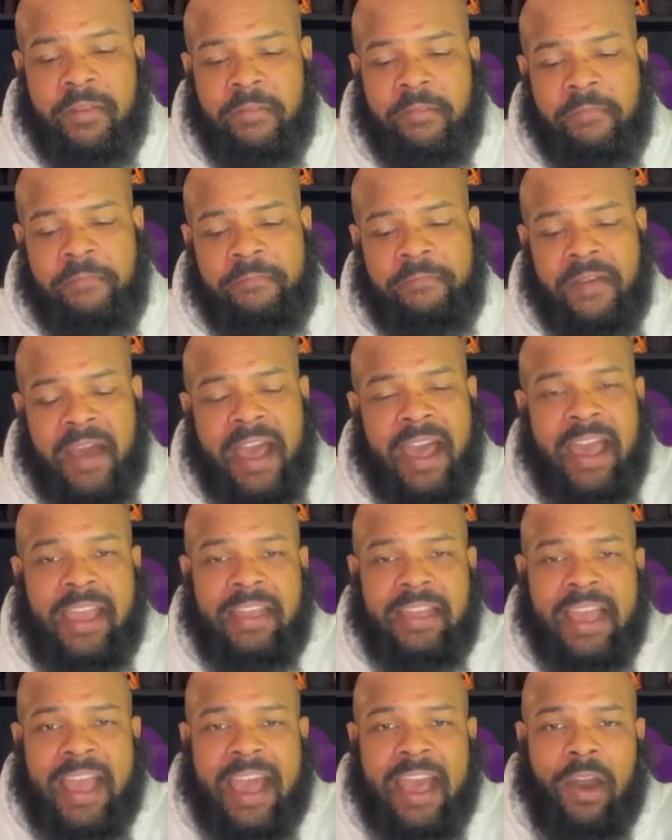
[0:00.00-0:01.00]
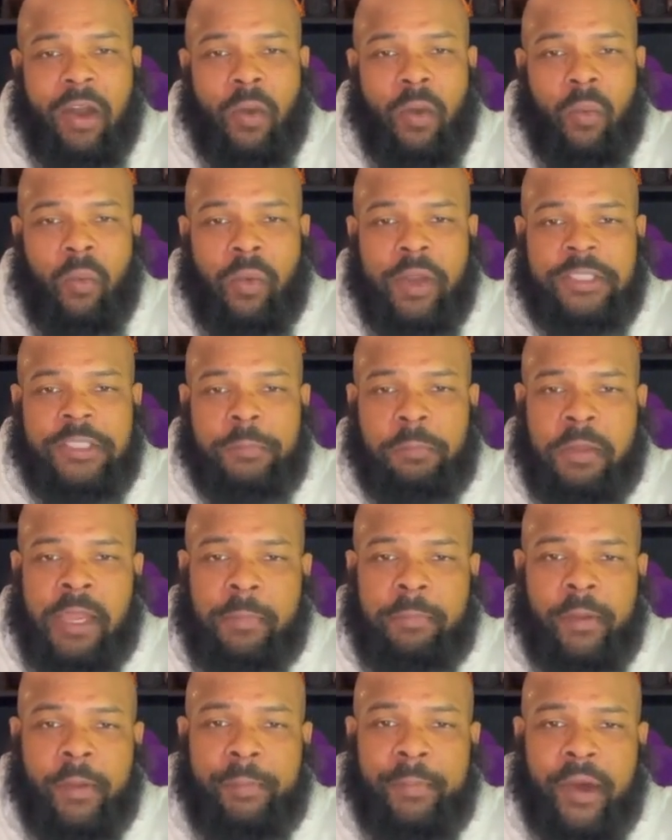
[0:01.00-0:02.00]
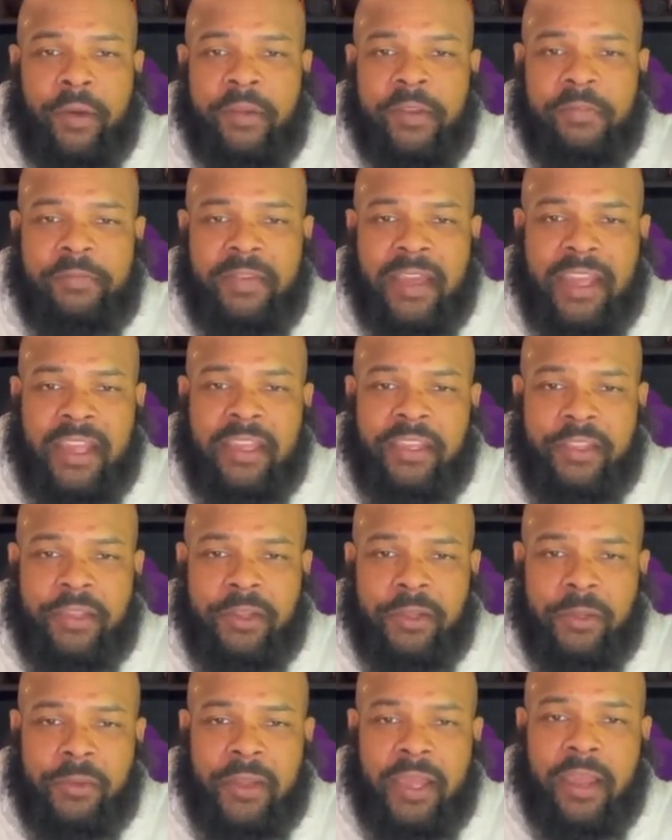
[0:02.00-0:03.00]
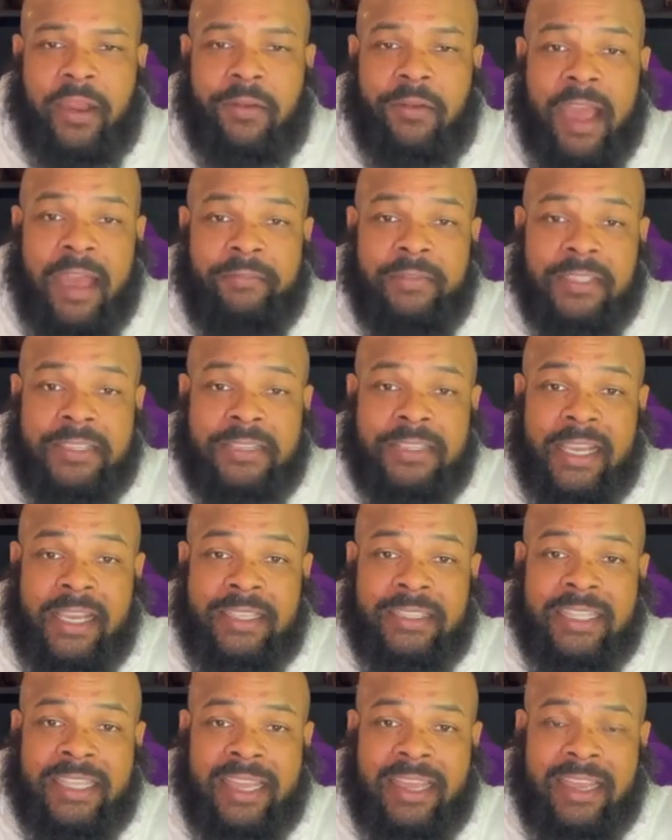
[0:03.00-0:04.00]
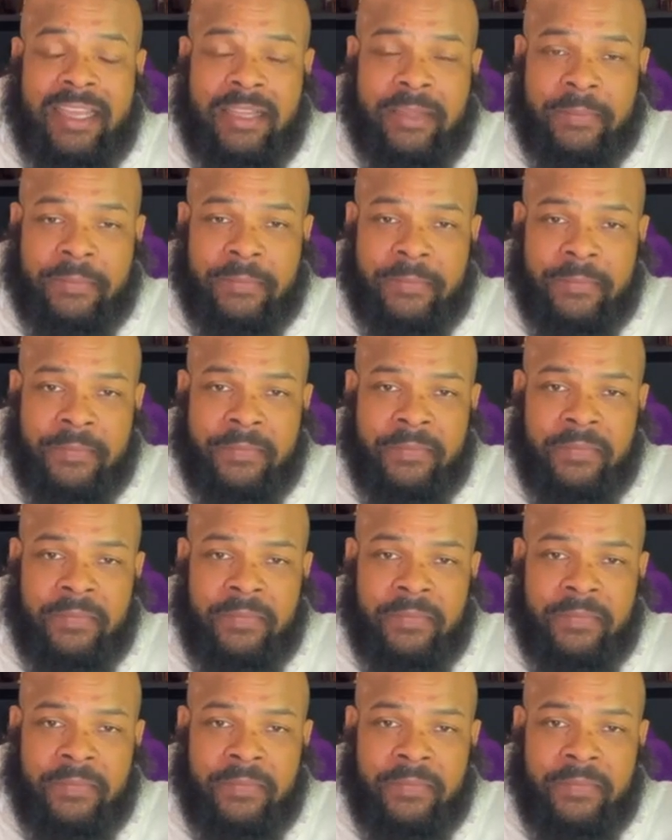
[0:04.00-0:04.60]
Find out which people motivate you and gravitate to them.